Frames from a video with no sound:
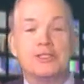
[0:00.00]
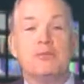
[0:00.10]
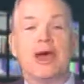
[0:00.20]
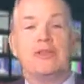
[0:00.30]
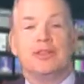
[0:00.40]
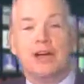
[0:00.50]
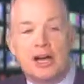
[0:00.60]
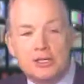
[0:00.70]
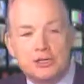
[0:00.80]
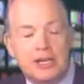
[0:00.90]

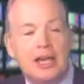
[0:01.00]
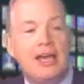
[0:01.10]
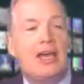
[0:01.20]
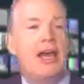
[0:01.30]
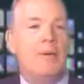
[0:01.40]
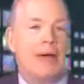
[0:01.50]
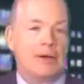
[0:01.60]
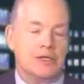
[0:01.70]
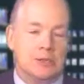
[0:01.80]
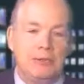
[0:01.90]
conclusions about the
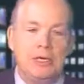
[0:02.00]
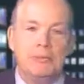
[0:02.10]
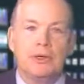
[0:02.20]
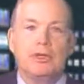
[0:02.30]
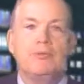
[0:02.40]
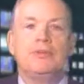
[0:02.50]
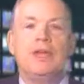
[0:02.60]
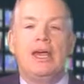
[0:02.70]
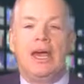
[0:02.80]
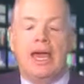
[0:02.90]
country, about its
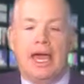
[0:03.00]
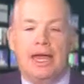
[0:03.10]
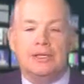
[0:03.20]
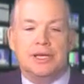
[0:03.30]
people,